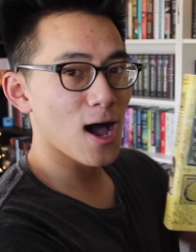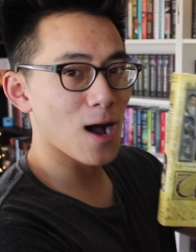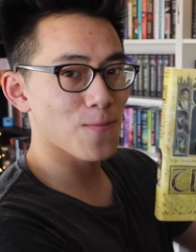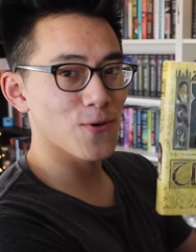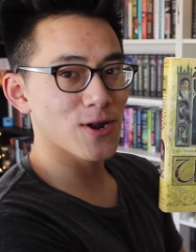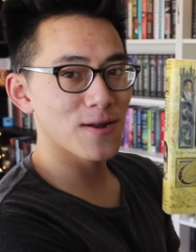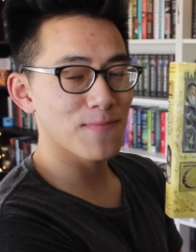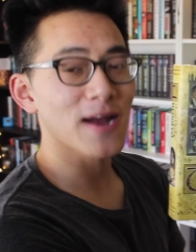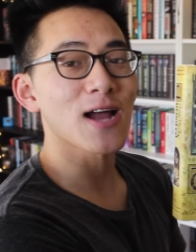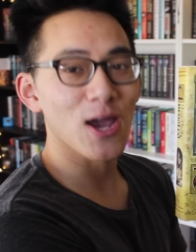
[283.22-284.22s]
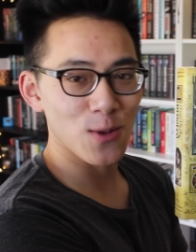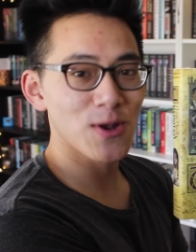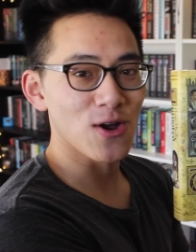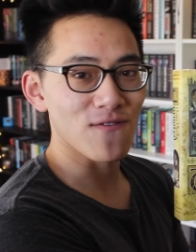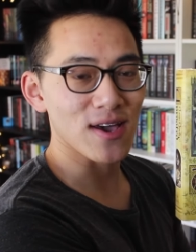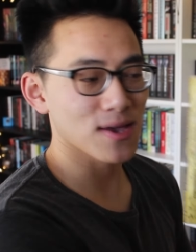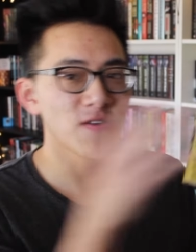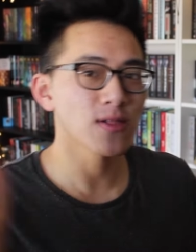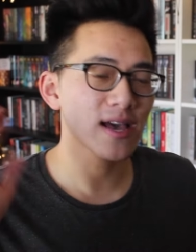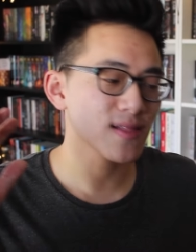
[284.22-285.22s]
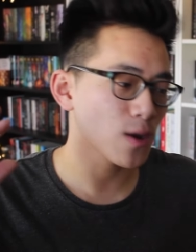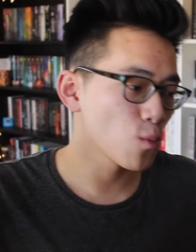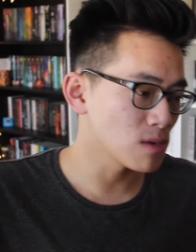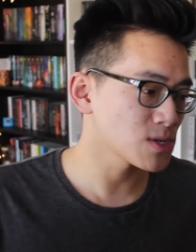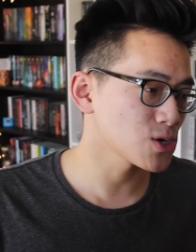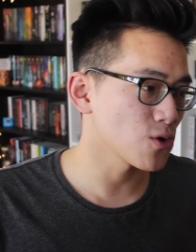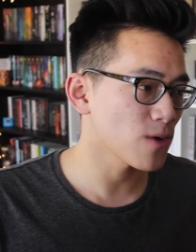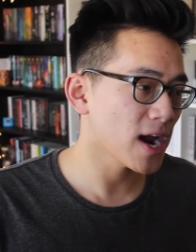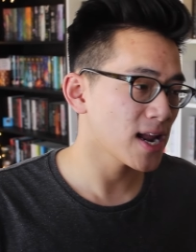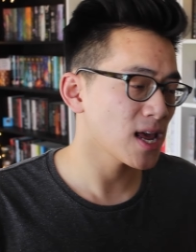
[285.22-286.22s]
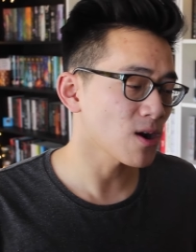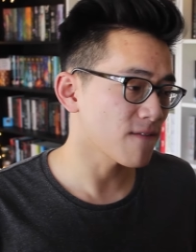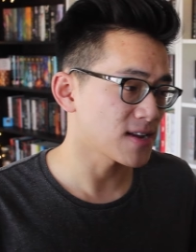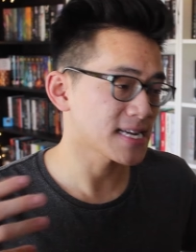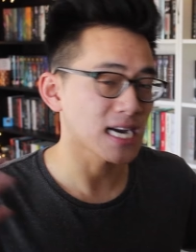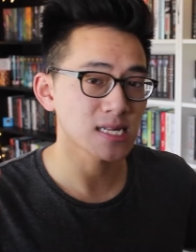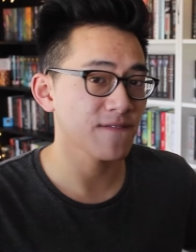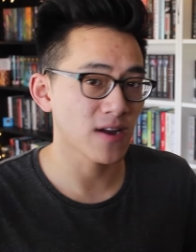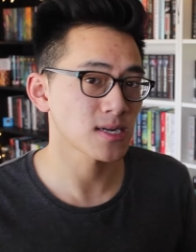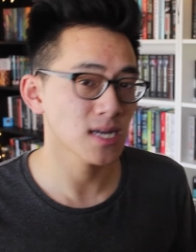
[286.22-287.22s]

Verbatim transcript: Uprooted by Naomi Novik. If you like like whimsical writing or fantastic fairy